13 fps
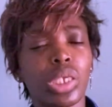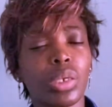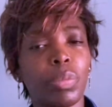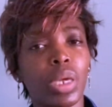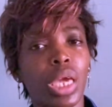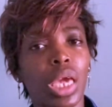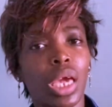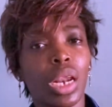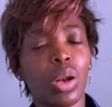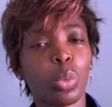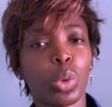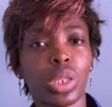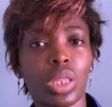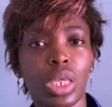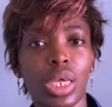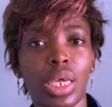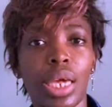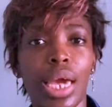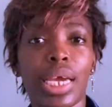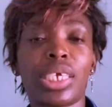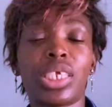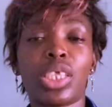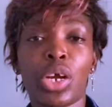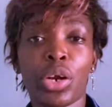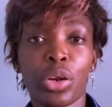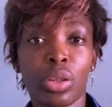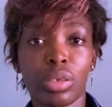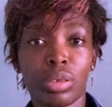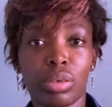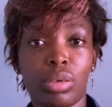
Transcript: to begin with the external,